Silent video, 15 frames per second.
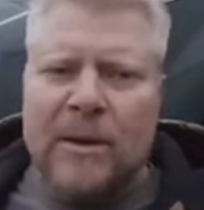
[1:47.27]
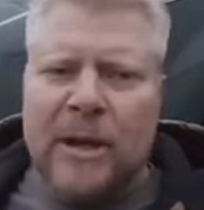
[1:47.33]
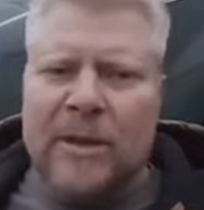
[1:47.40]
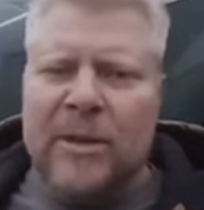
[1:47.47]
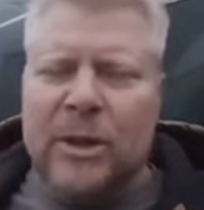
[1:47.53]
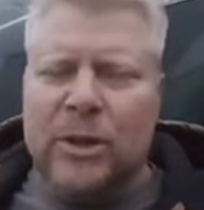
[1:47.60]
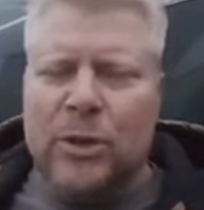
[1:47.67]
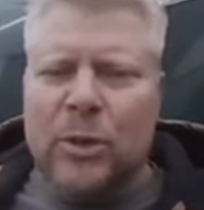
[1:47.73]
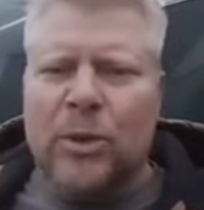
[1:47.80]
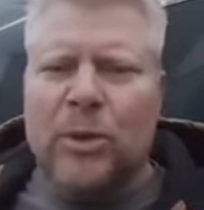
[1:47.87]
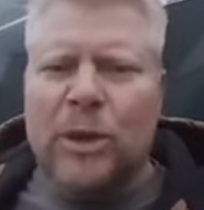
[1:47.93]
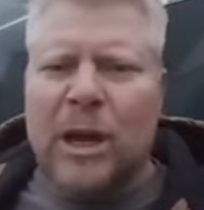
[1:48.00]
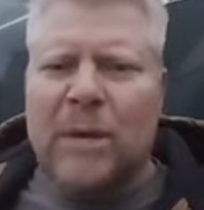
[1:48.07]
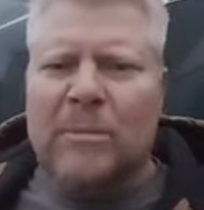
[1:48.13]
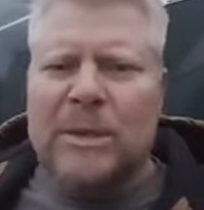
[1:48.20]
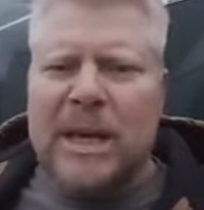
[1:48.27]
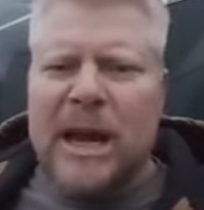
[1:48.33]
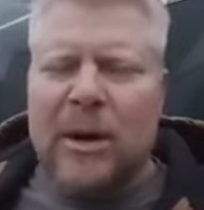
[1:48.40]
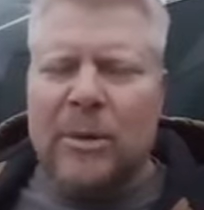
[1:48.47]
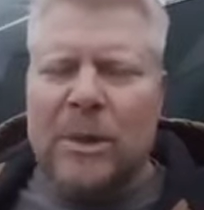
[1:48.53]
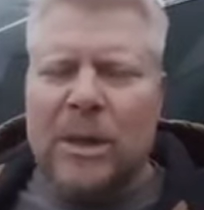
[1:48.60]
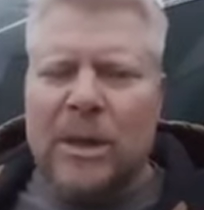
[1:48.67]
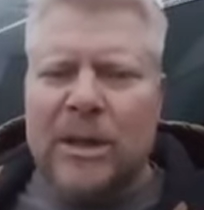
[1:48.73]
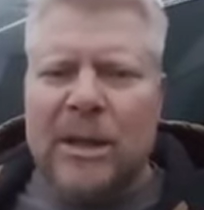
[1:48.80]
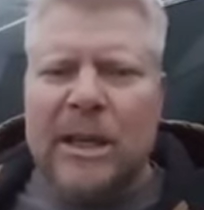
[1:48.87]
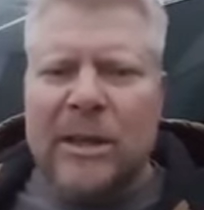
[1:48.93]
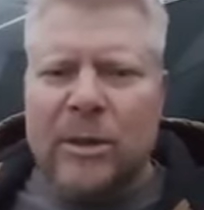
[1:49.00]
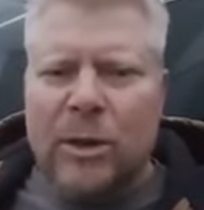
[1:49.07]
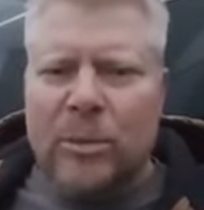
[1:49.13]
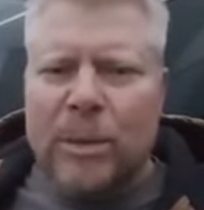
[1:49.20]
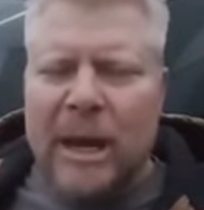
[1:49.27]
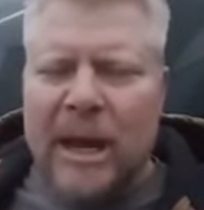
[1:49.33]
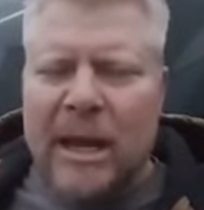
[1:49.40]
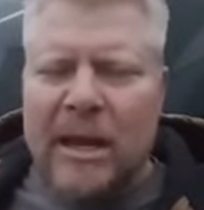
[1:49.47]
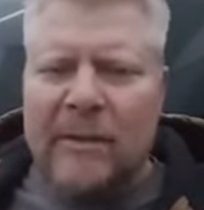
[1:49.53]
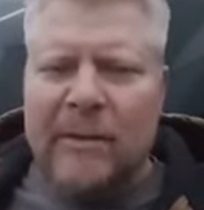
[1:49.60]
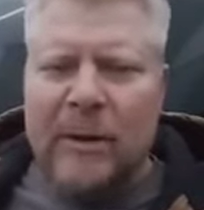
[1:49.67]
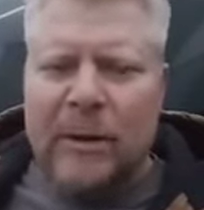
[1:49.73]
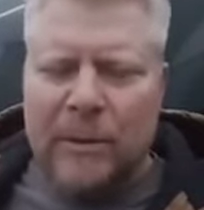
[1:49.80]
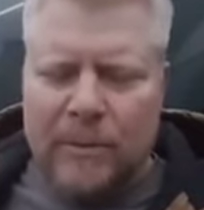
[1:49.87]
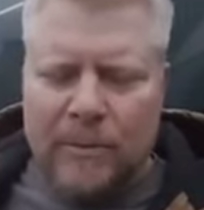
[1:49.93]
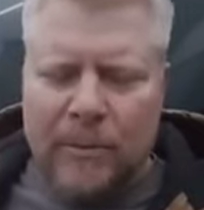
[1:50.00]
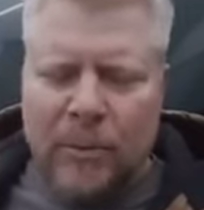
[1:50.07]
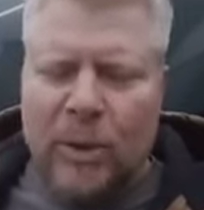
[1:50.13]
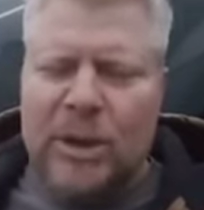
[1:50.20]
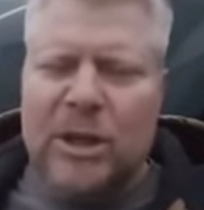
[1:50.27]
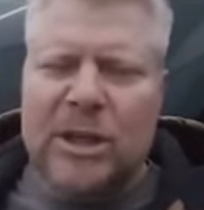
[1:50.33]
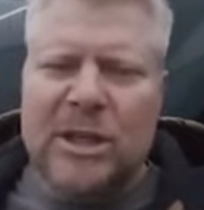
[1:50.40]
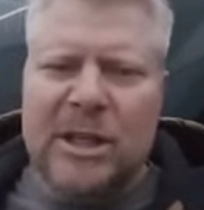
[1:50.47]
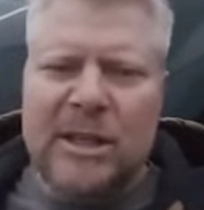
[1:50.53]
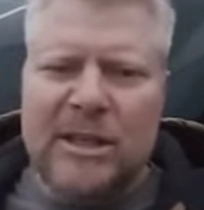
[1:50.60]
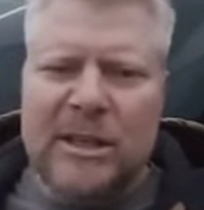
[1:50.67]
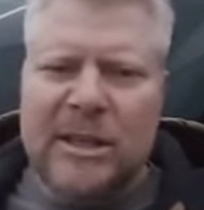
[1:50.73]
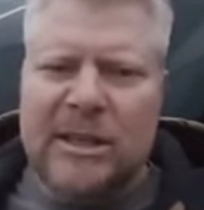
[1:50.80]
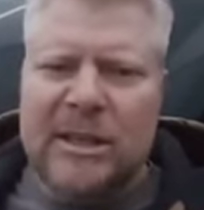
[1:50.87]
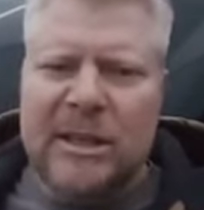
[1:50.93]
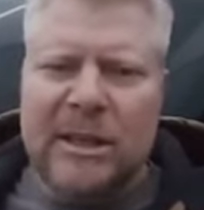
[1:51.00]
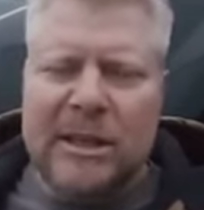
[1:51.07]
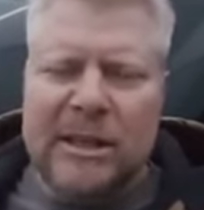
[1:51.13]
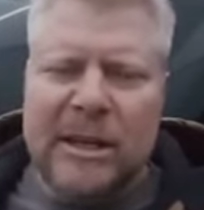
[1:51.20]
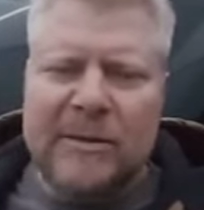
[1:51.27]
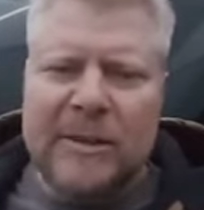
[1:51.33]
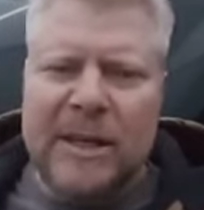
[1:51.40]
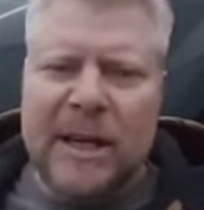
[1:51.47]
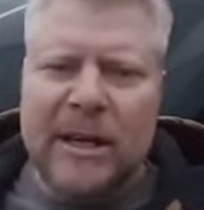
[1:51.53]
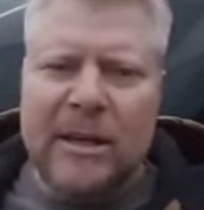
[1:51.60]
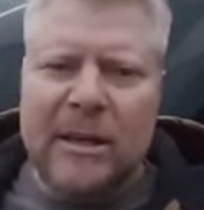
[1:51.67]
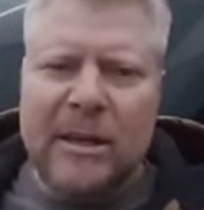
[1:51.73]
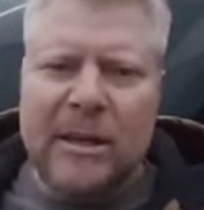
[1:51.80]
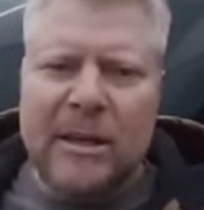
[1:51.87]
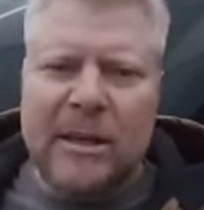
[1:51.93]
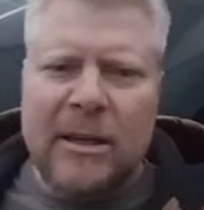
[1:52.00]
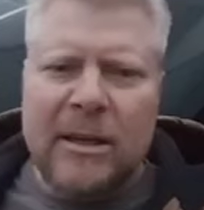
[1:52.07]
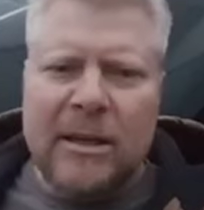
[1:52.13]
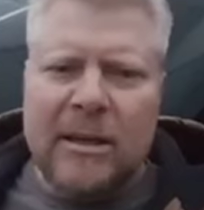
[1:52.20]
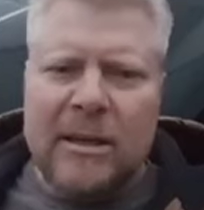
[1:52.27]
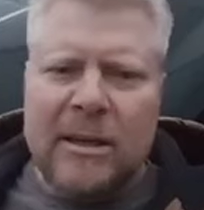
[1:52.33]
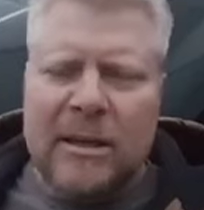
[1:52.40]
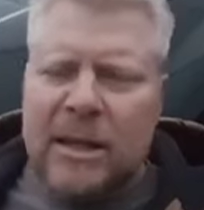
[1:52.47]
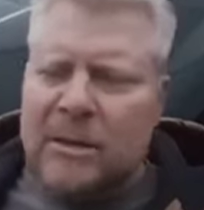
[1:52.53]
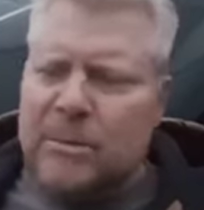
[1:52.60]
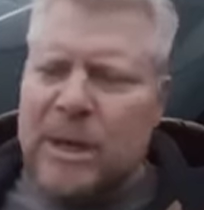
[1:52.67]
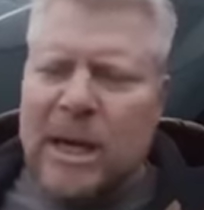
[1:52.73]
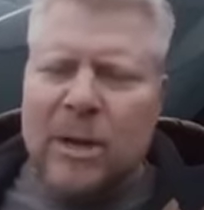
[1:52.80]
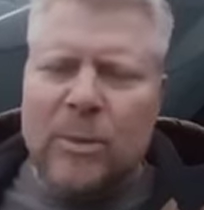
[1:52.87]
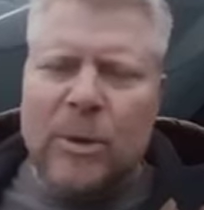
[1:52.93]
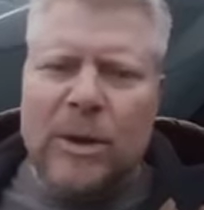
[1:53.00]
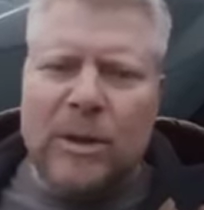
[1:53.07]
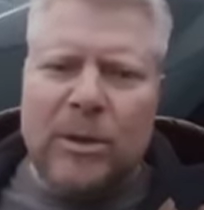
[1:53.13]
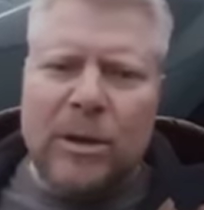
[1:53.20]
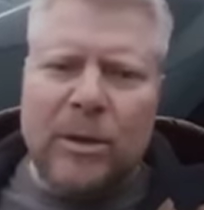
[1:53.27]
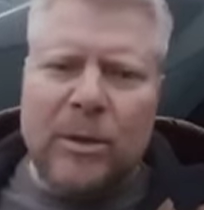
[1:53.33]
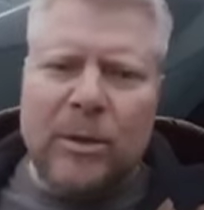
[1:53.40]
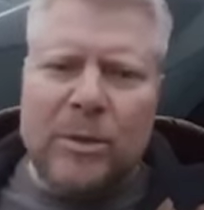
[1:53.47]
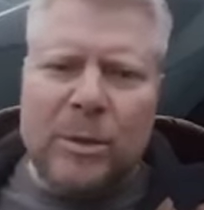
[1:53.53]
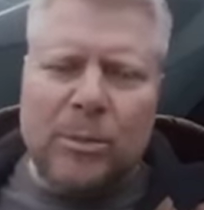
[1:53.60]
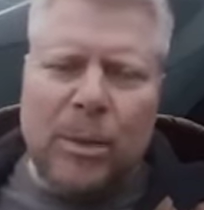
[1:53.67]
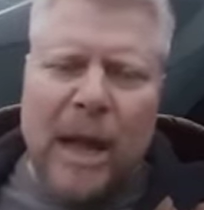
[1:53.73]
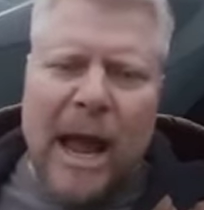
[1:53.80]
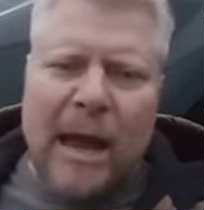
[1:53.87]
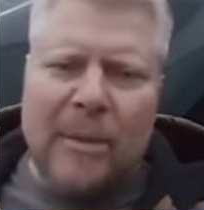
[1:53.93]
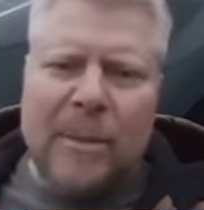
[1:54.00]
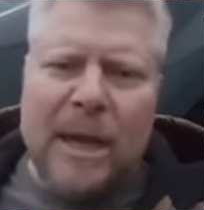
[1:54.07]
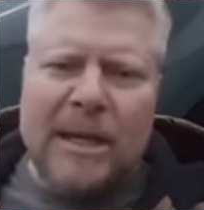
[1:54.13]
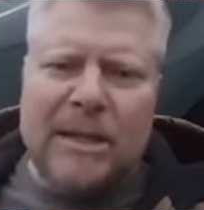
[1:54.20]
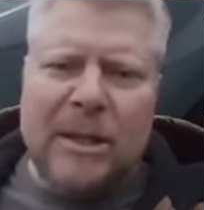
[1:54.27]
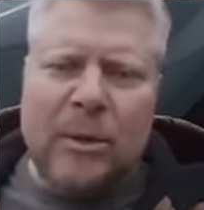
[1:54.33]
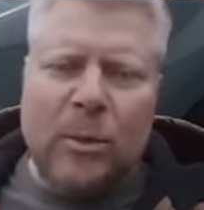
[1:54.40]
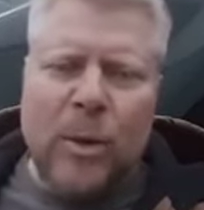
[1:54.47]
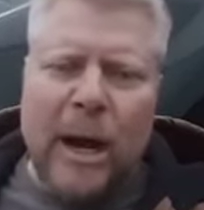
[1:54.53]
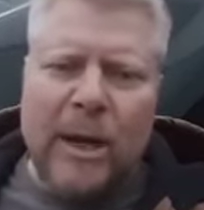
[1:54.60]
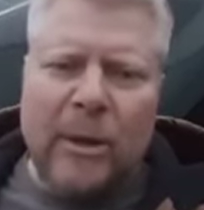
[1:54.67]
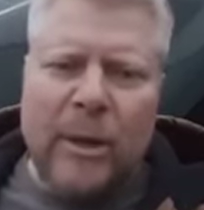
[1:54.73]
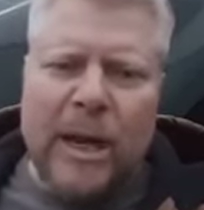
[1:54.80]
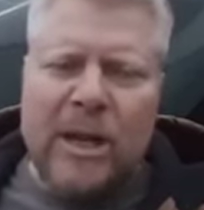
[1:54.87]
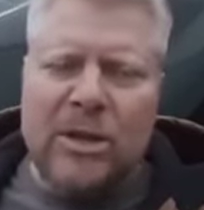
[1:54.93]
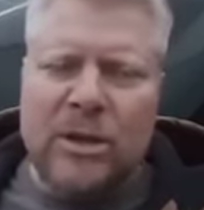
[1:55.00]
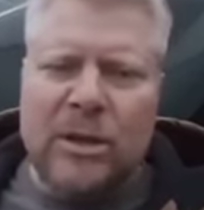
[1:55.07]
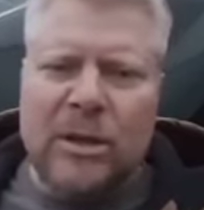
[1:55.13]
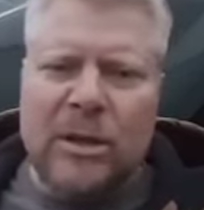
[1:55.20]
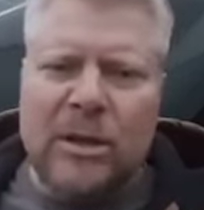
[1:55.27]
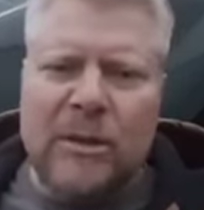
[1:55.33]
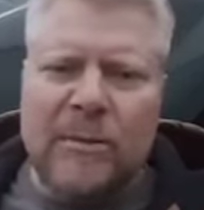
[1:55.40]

And the truth comes out in their behavior, which is consistent, as I've said. Doesn't matter whether the girls are black, Mexican, white, or Asian.